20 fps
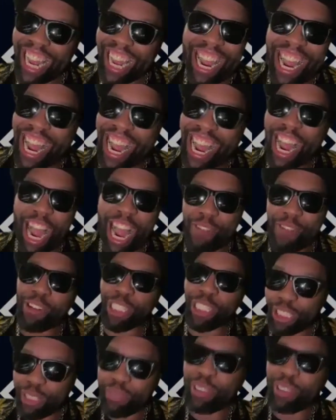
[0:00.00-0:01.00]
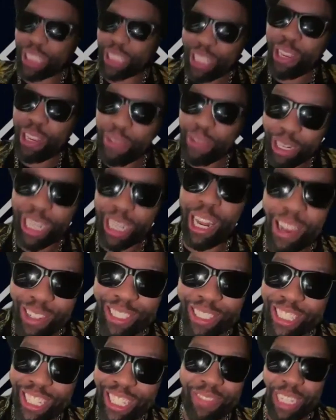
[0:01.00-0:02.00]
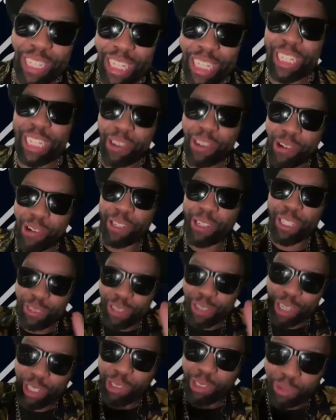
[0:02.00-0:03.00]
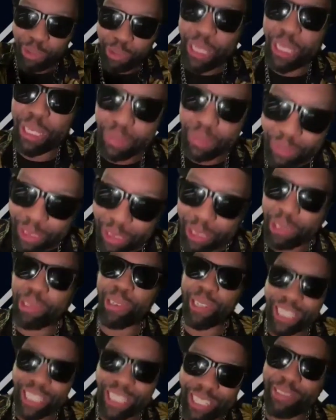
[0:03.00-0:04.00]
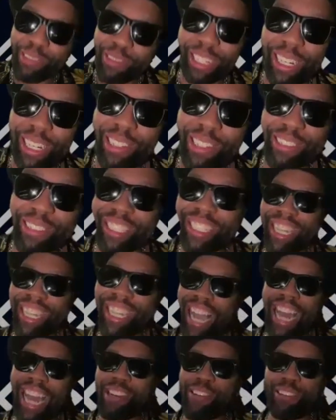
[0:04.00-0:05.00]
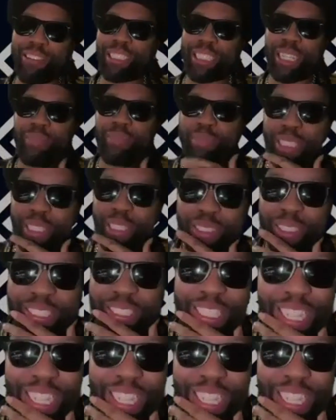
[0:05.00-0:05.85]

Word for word: I, I want to see what's in your closet. Man. We need to go on a, a cribs tour in your closet. I know it's something serious.